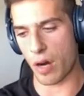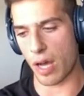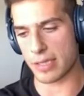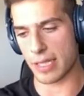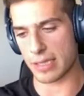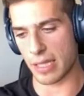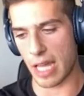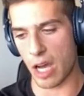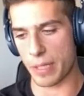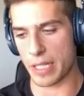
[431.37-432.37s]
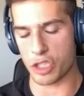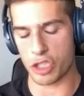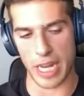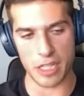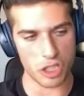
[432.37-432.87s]
process allow me to
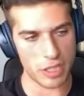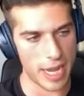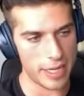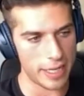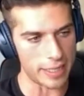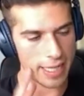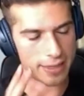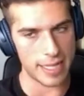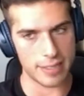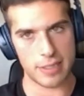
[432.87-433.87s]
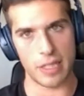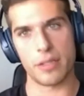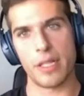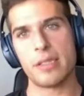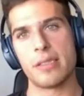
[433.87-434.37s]
change again and get that
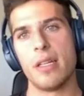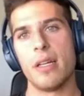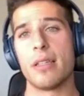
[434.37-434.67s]
stillness,